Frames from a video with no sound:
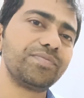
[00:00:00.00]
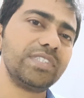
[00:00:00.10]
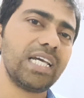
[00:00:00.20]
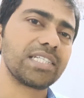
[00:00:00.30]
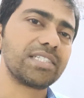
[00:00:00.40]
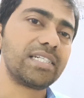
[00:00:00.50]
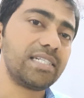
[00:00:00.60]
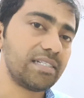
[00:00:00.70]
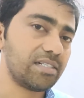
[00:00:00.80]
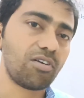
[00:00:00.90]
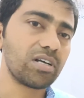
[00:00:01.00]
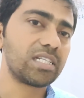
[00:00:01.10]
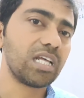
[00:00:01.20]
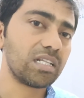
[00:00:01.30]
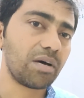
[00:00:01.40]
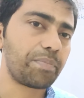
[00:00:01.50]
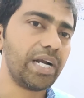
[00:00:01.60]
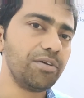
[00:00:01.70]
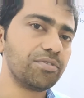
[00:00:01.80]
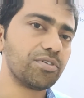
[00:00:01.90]
Yes, not the
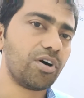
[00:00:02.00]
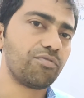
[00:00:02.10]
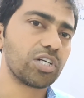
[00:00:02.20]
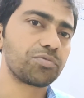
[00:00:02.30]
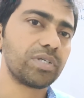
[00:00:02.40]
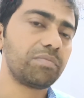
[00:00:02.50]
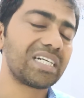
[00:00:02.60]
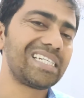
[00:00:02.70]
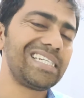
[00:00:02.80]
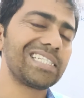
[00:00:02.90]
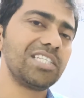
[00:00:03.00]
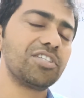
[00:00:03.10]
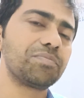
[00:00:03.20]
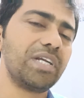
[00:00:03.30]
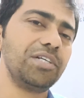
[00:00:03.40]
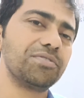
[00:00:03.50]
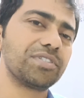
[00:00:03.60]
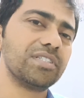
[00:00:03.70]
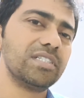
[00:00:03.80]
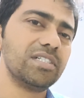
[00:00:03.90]
prelude of Wordsworth, but T.S. Eliot's Preludes.